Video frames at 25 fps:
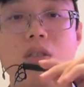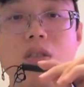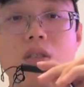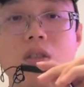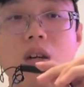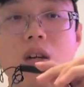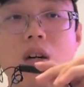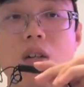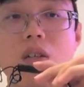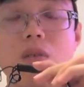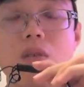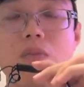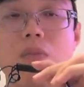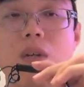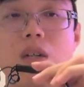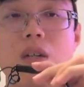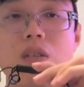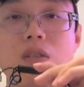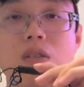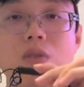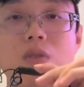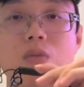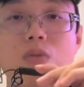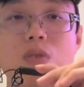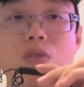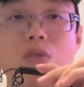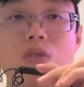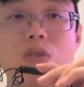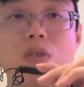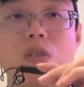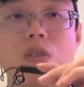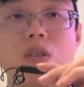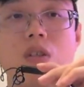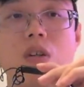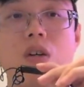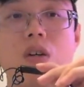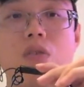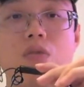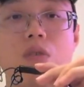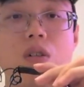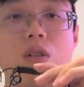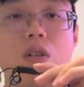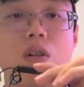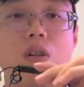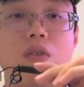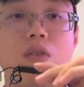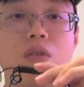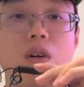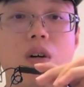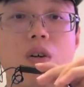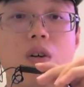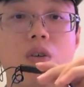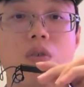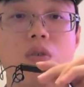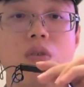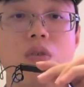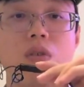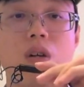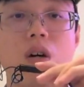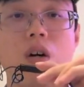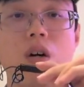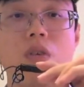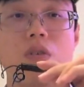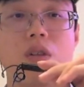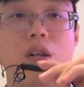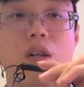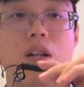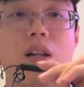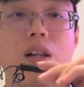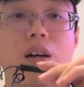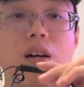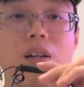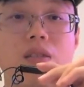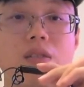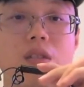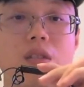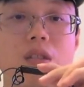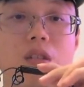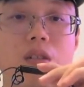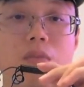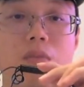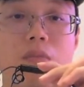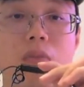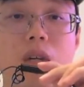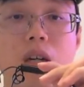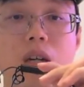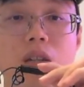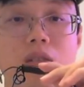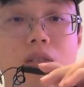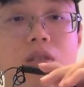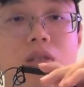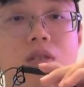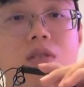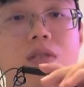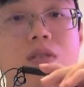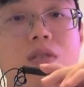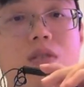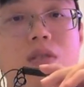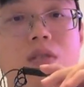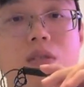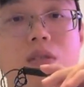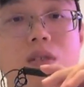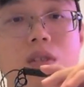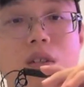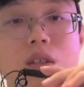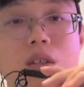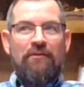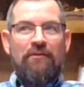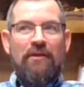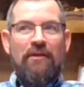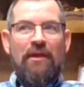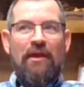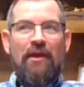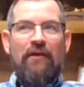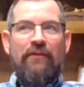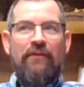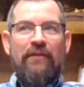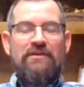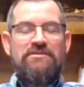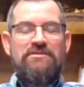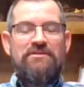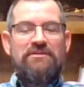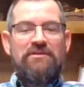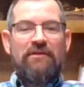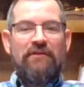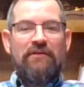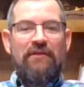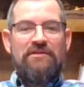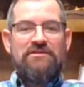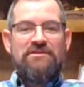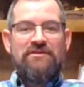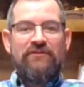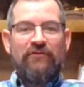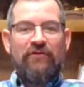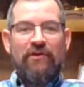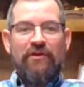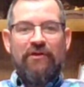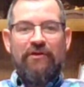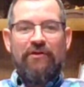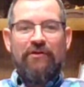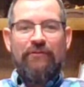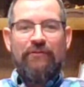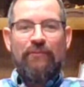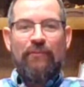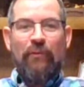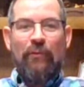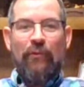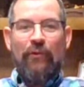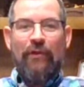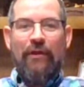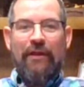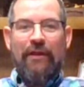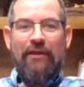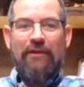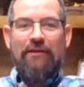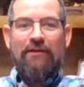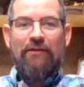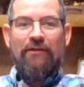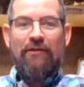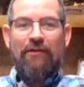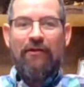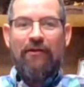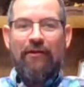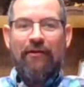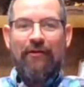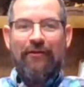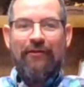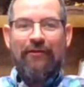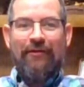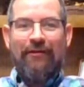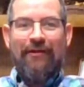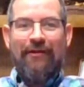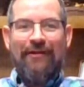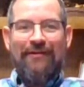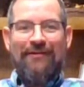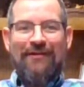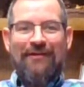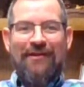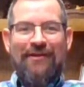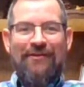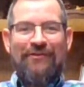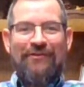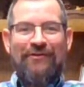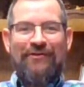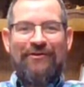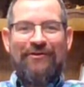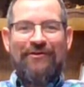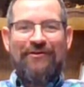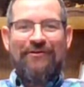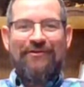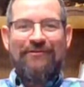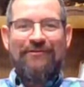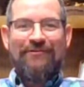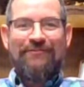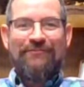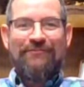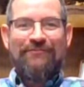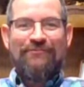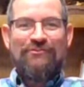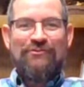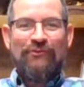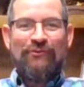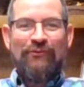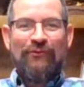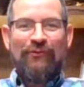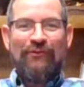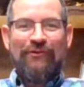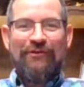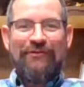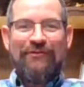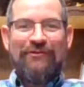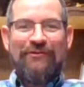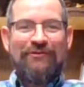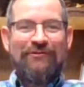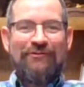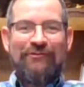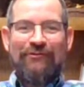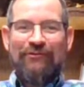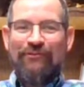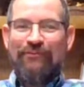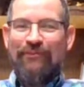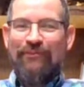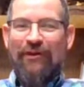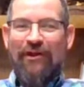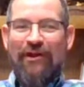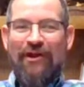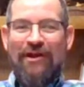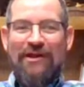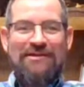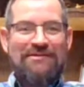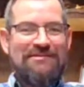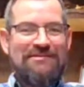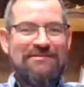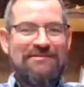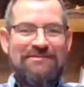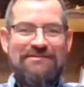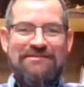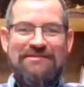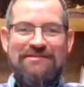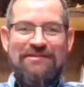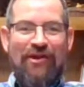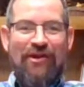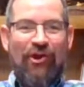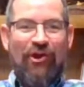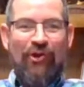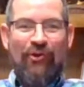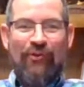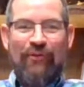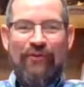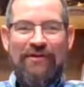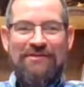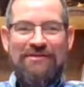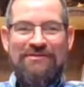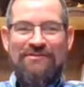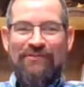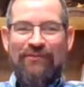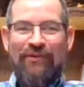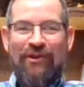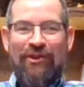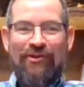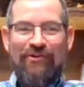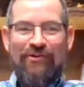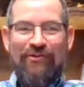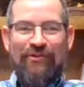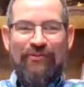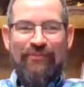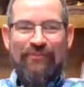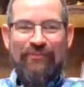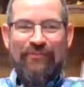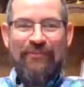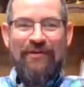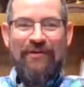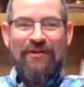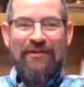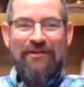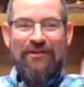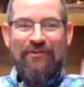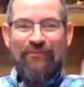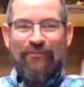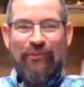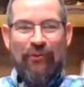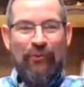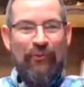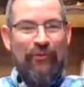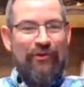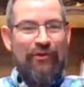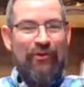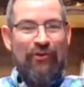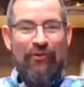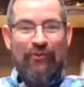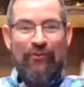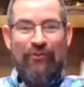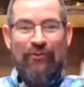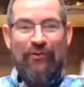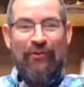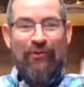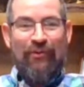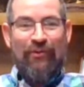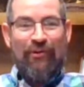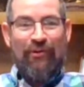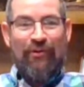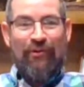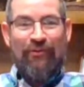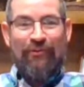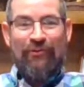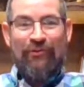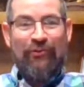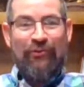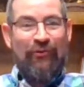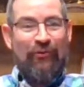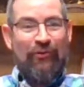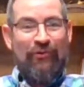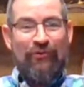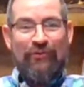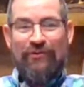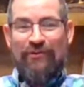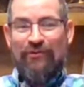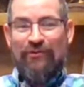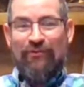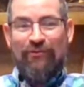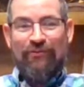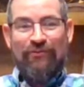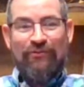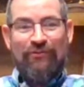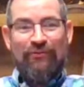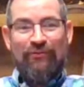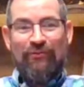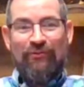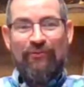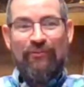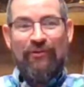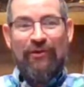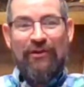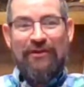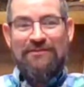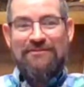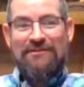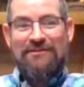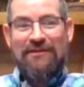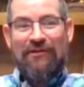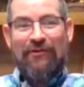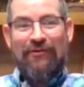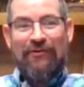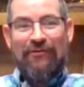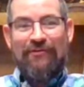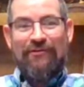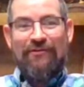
it's not a method we should get rid of all our classic methods. Yeah, that's a very good point. Another tool in the toolbox is always welcome, but we don't throw the old toolbox out.